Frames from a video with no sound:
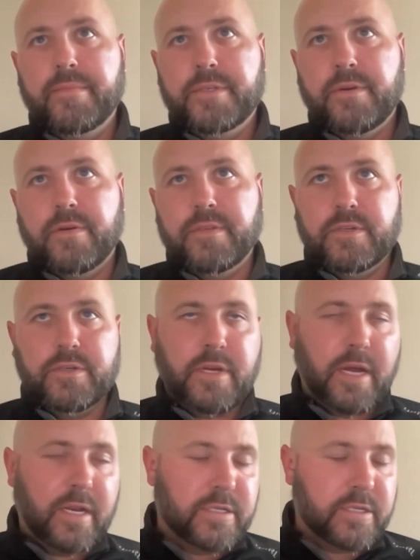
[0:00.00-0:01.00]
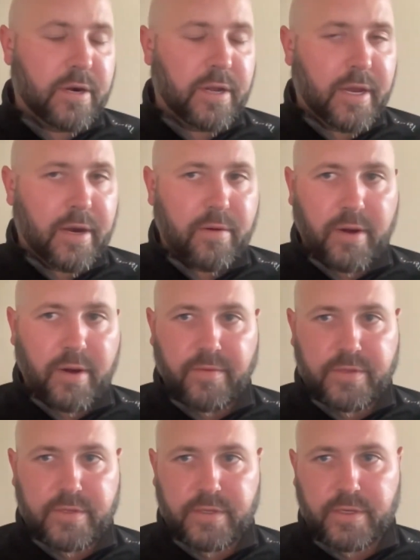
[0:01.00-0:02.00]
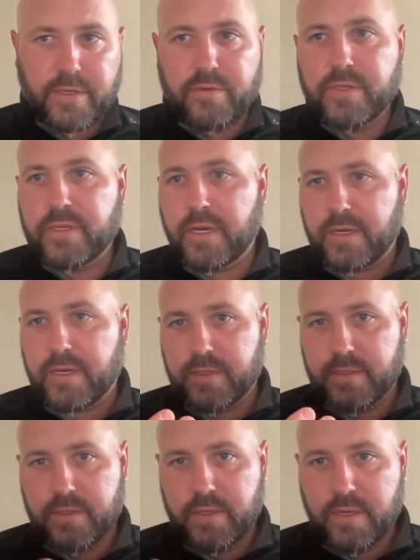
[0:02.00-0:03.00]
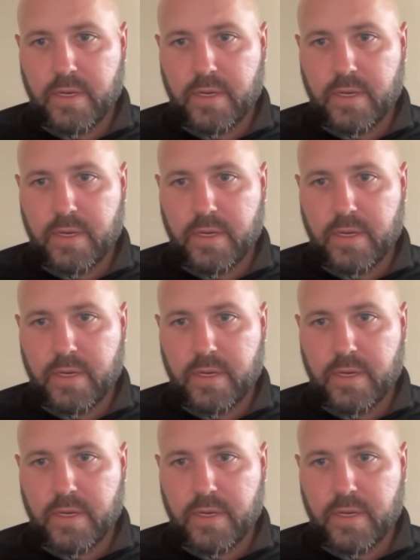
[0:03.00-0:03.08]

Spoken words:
So as you're kind of starting out, obviously U6,